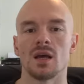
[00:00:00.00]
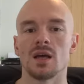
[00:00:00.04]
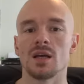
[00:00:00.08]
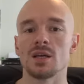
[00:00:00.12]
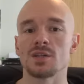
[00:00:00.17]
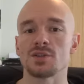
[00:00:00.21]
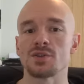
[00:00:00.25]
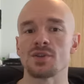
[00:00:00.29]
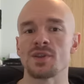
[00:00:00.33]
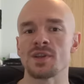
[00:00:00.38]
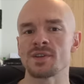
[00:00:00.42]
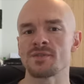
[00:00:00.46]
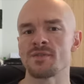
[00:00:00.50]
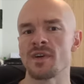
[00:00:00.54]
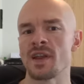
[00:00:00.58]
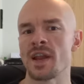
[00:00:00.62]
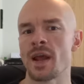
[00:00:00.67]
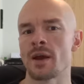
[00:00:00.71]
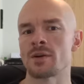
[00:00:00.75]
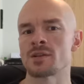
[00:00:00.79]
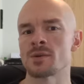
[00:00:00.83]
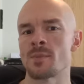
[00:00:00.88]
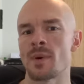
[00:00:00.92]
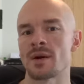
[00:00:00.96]
So this
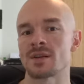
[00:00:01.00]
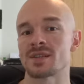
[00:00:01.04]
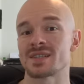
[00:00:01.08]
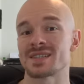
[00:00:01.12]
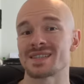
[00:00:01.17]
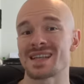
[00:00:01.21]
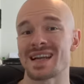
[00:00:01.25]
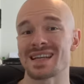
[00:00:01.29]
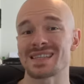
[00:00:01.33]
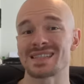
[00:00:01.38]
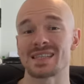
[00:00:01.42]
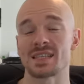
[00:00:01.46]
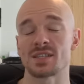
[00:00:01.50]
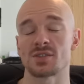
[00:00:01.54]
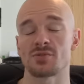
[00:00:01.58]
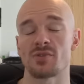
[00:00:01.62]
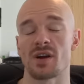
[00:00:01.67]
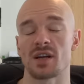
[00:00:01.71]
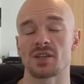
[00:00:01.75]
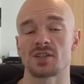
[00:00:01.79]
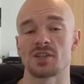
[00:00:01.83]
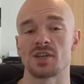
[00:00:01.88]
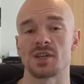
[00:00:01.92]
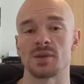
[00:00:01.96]
video is about static
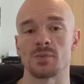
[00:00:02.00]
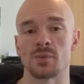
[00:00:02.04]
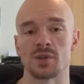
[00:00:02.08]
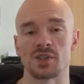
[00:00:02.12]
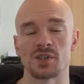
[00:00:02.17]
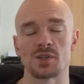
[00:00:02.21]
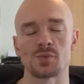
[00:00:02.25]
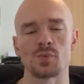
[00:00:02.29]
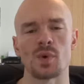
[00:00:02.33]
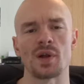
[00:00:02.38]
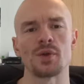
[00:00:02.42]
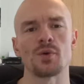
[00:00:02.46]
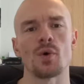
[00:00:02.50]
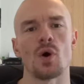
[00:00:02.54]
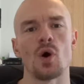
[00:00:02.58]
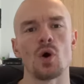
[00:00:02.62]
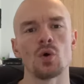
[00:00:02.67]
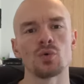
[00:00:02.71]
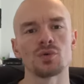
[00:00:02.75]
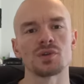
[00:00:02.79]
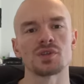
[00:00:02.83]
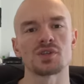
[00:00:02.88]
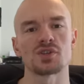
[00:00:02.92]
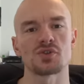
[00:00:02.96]
stretching, which is when you
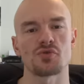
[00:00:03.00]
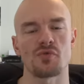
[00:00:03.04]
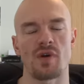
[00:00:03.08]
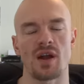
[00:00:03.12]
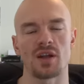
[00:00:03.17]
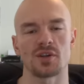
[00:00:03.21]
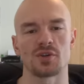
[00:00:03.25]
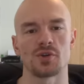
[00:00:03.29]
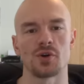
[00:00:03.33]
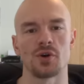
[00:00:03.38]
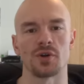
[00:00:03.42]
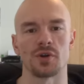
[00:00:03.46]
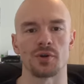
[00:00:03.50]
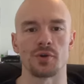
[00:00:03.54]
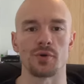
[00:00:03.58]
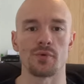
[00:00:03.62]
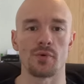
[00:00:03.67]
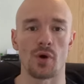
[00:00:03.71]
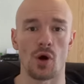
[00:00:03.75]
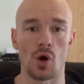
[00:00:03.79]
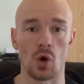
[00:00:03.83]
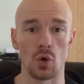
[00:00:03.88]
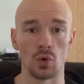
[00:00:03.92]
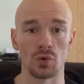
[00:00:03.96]
hold a stretch on and you
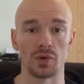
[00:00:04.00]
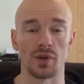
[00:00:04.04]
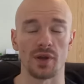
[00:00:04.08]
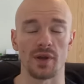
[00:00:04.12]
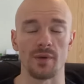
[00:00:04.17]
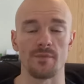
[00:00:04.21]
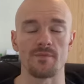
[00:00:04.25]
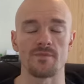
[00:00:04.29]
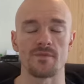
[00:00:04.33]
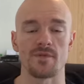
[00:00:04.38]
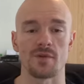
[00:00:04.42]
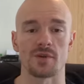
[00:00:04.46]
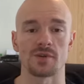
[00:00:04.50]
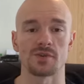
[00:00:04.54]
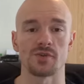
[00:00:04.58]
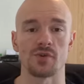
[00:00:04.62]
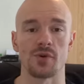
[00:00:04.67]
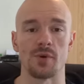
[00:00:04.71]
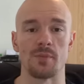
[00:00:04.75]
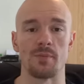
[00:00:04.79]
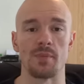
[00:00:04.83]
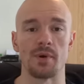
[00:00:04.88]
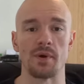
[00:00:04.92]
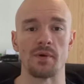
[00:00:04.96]
hold it for a
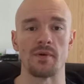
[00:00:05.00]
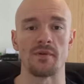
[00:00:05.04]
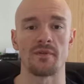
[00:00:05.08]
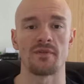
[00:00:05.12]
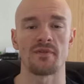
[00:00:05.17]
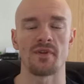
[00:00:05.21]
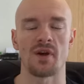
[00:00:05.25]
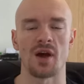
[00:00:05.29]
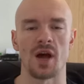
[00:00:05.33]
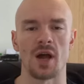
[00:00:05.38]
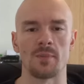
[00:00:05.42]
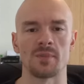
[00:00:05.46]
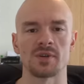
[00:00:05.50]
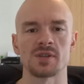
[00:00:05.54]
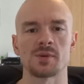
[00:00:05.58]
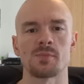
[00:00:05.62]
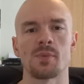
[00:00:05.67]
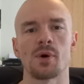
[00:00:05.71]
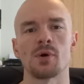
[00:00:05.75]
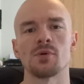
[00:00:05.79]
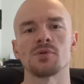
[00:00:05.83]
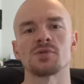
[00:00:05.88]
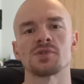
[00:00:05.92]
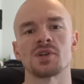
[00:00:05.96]
certain period of time, as
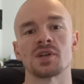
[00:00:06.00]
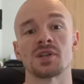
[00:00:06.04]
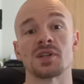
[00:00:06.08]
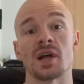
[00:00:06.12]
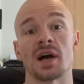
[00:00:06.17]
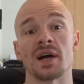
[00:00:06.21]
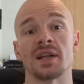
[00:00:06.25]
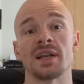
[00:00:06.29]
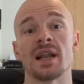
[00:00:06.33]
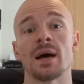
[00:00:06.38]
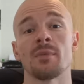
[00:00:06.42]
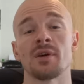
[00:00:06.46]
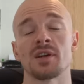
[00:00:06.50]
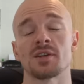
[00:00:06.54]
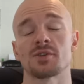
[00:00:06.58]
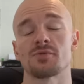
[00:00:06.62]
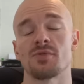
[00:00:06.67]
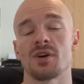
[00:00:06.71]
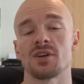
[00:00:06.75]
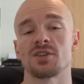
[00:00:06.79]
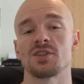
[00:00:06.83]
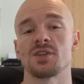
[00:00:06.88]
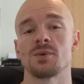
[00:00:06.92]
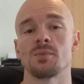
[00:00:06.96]
opposed to dynamic
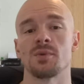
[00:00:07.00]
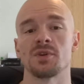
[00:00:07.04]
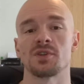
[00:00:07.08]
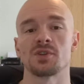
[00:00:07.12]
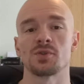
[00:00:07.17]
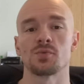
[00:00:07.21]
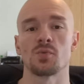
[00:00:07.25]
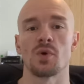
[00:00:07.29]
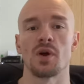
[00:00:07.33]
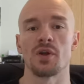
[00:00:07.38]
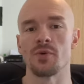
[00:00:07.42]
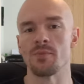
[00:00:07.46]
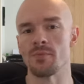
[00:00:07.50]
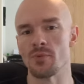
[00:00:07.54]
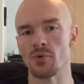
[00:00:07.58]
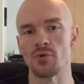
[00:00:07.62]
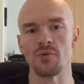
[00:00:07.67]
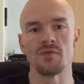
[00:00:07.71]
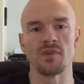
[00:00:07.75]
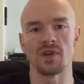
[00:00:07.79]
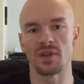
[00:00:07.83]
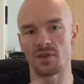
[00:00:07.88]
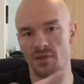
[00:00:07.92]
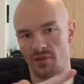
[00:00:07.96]
stretching, which is where you
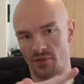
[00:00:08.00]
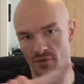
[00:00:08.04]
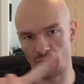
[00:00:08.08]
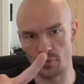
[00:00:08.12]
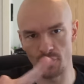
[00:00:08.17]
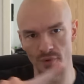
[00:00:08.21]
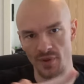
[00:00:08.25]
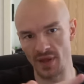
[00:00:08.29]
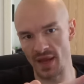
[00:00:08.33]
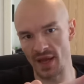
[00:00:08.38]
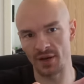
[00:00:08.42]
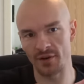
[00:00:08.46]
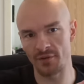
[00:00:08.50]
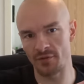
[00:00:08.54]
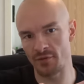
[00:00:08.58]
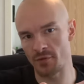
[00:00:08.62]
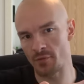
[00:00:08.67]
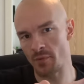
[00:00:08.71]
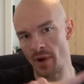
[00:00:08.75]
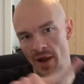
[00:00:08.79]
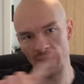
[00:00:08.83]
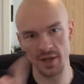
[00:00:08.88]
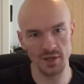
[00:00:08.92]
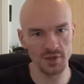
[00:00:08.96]
move it to the end of the
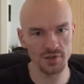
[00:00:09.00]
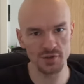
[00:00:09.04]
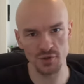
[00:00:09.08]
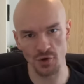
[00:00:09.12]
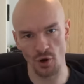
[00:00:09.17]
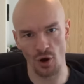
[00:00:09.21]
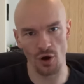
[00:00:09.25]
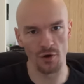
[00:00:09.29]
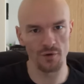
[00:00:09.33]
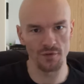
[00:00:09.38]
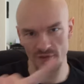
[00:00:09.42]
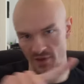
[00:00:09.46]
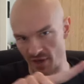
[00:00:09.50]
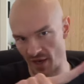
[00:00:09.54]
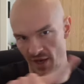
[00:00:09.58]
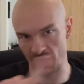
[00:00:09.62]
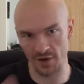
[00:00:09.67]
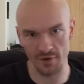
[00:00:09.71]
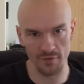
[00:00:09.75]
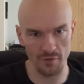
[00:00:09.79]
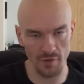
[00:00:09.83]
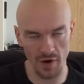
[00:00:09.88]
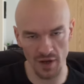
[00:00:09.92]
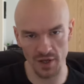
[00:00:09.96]
range and off and
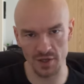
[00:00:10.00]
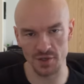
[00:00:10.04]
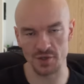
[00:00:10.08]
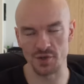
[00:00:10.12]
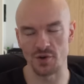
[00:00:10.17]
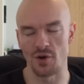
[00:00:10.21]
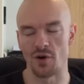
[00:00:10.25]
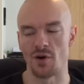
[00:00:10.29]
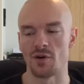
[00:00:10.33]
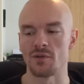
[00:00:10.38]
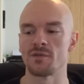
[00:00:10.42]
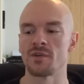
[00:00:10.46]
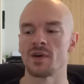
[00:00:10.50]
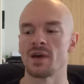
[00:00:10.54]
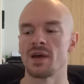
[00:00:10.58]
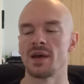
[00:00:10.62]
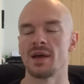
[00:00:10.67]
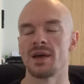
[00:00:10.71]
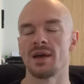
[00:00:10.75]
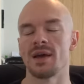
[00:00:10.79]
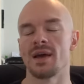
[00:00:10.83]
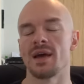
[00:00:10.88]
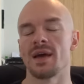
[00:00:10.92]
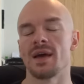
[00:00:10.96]
end of range and
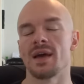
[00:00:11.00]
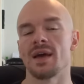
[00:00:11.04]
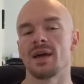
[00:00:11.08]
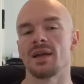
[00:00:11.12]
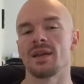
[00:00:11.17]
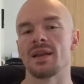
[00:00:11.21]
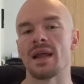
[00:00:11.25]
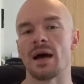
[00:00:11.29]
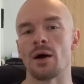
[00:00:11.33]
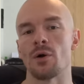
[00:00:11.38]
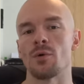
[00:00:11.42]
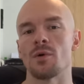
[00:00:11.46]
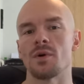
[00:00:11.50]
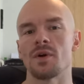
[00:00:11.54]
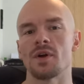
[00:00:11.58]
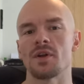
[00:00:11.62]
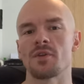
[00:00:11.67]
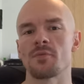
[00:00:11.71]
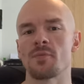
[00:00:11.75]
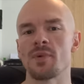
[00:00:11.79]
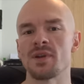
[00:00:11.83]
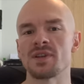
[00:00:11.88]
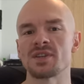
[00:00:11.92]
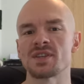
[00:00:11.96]
off. Now,
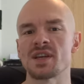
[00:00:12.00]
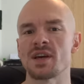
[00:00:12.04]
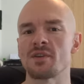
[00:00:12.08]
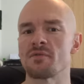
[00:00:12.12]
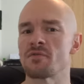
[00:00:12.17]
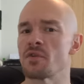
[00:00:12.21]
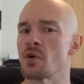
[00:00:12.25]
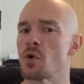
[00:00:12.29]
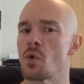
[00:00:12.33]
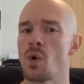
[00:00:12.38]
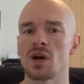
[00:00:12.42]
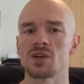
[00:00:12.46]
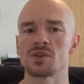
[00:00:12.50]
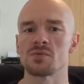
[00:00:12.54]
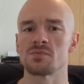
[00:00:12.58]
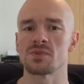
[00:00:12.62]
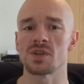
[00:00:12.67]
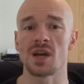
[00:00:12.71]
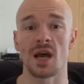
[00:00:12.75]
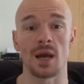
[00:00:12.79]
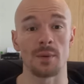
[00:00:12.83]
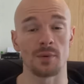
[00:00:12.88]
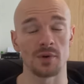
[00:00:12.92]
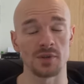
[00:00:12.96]
it's been said for quite some
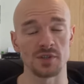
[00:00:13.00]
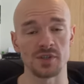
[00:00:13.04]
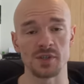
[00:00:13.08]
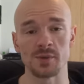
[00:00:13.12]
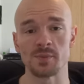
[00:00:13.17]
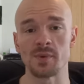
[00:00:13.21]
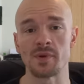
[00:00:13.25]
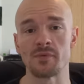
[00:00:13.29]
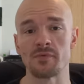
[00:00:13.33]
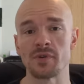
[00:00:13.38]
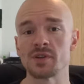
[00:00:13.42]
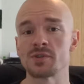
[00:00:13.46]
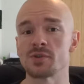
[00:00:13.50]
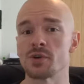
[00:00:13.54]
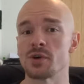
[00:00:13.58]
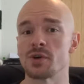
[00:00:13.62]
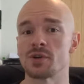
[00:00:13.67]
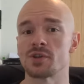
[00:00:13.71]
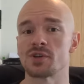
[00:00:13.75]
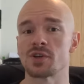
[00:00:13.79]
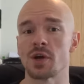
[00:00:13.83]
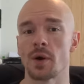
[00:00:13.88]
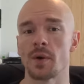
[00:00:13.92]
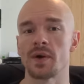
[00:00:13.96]
time, because there's been
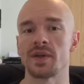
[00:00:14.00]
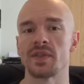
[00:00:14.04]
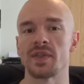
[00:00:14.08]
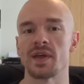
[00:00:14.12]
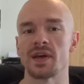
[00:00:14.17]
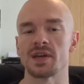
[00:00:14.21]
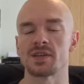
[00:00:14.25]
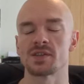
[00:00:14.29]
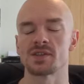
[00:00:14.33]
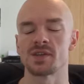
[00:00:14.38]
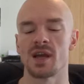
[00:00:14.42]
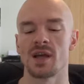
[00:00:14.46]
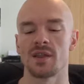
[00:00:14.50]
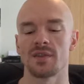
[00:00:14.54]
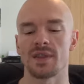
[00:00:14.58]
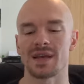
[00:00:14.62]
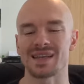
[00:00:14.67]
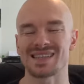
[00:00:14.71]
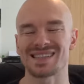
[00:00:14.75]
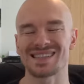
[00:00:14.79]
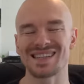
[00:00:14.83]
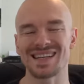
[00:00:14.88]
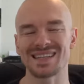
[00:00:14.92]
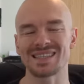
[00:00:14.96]
research showing this, that
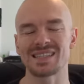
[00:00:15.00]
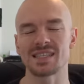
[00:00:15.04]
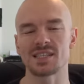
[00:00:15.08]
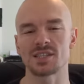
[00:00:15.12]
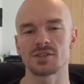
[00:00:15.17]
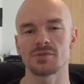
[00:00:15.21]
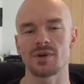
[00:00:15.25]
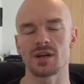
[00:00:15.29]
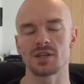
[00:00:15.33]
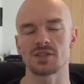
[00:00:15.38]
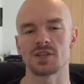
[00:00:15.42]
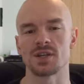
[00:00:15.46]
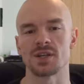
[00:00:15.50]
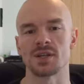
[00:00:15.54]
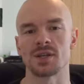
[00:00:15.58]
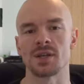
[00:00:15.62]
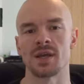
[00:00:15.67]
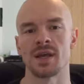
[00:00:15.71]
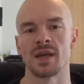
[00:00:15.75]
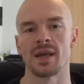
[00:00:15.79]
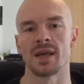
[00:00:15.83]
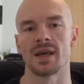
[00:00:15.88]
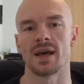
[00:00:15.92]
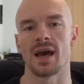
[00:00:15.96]
static
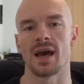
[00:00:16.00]
stretching